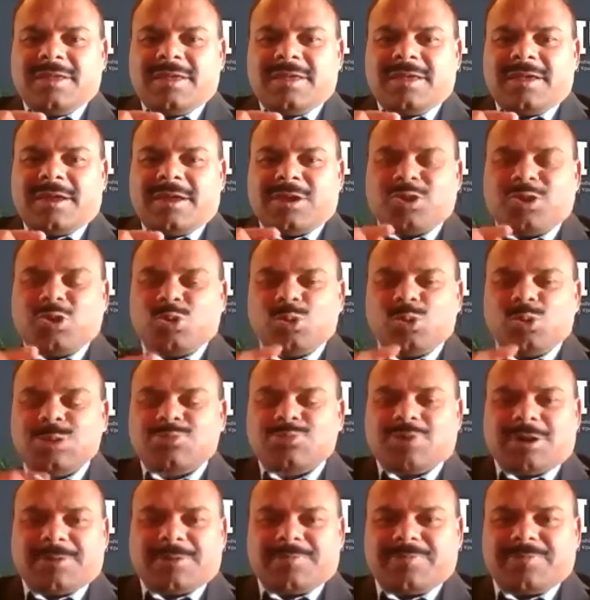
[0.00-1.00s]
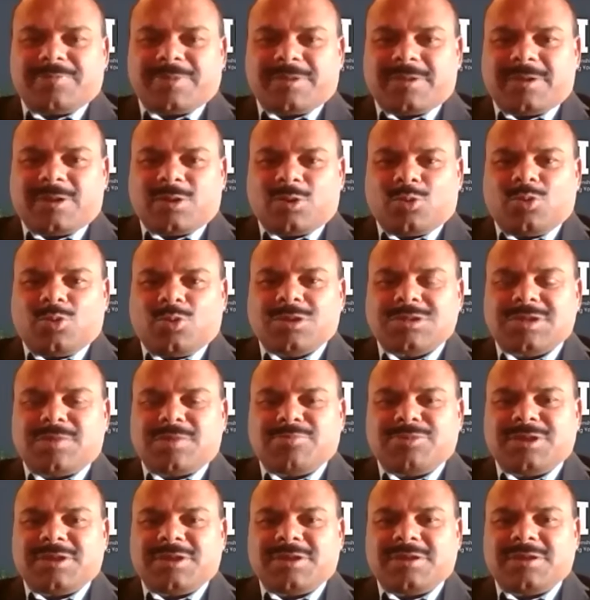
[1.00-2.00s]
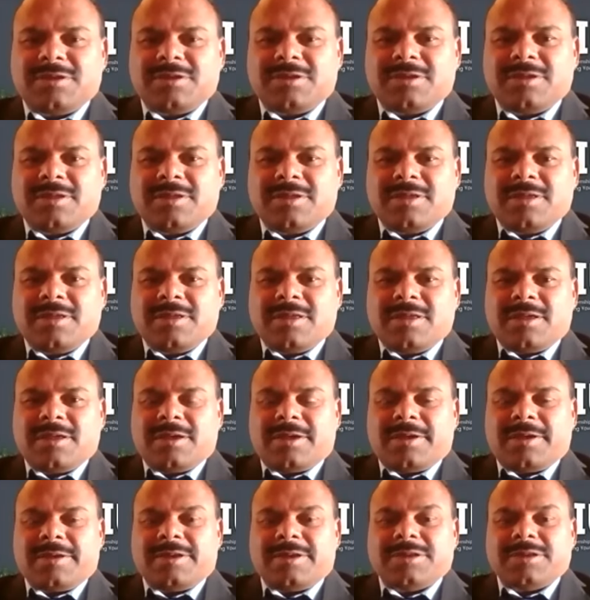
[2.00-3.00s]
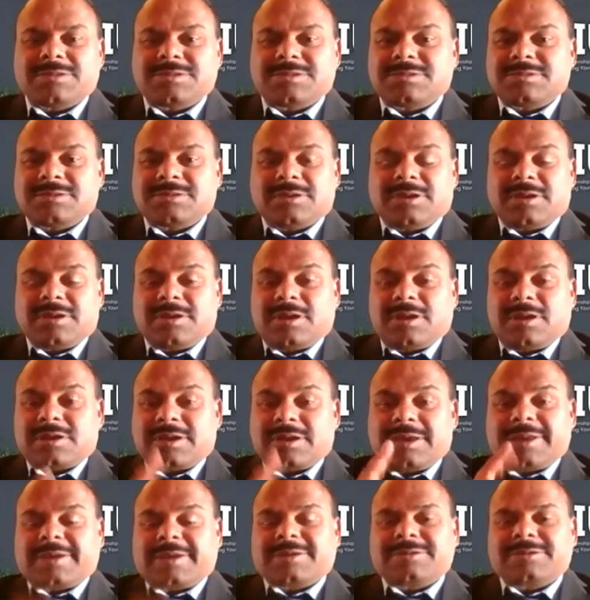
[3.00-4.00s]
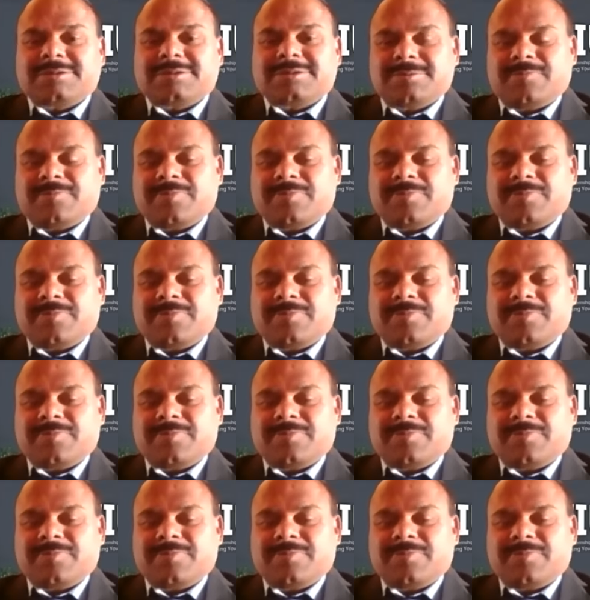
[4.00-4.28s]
unusual, doing something uh, is not correct.